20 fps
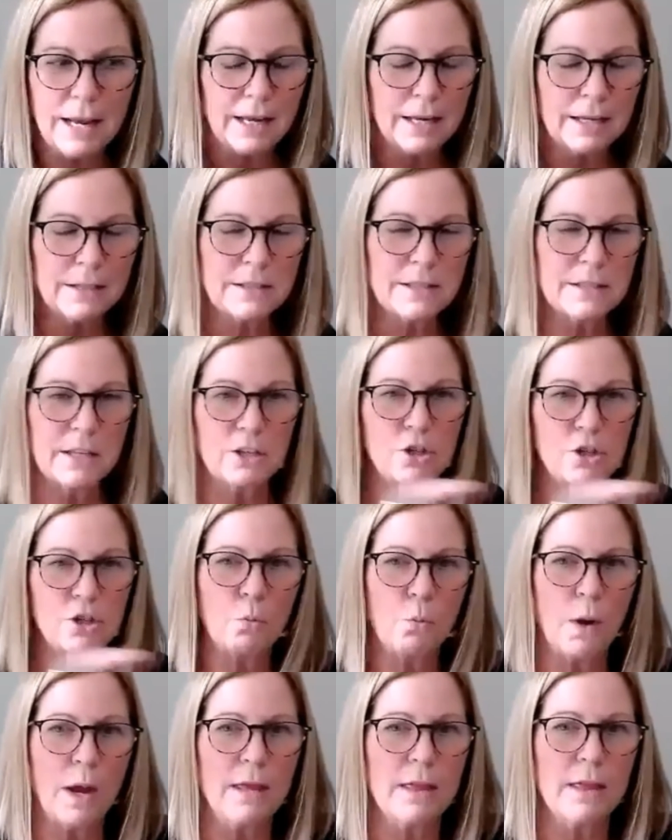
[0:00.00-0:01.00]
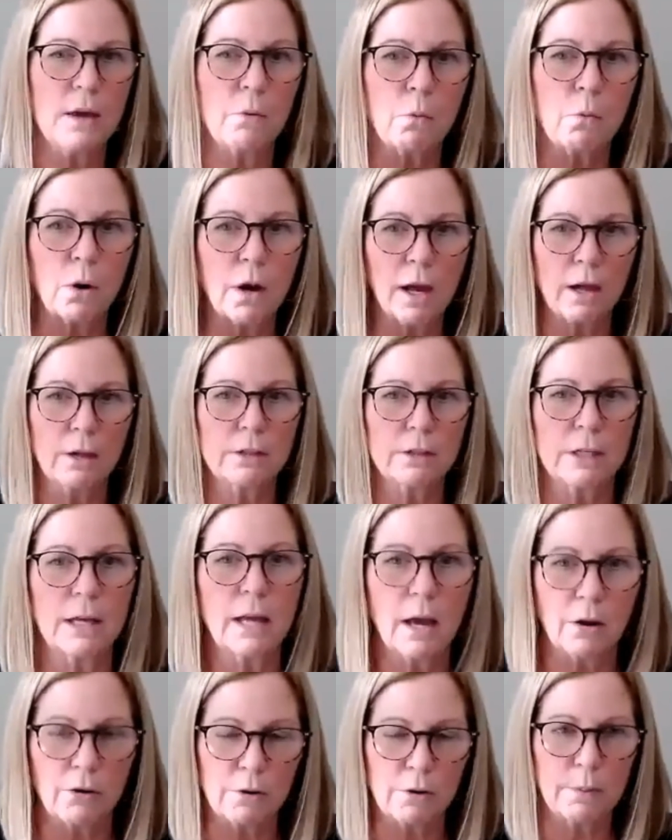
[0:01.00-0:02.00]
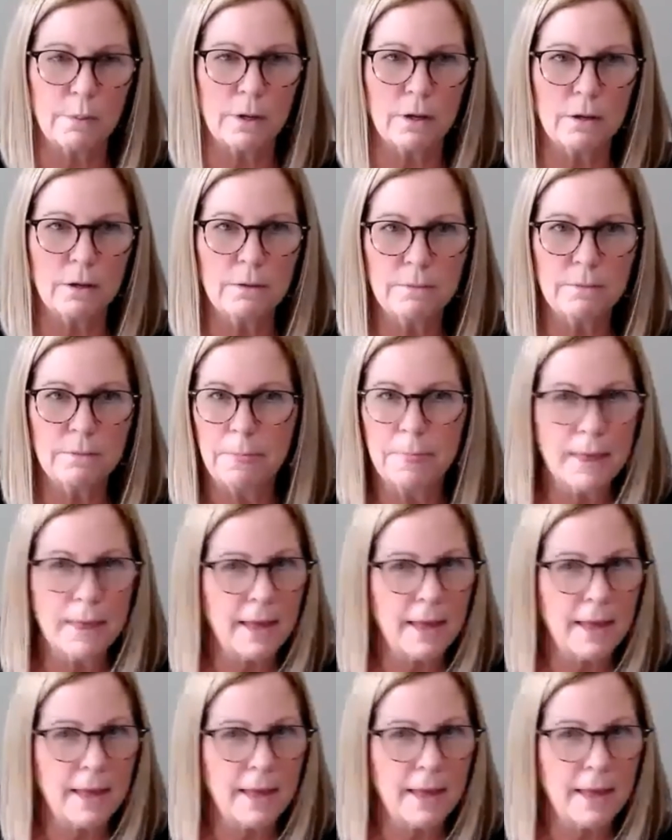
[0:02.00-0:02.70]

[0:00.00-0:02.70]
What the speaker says: in such a way that we're held accountable,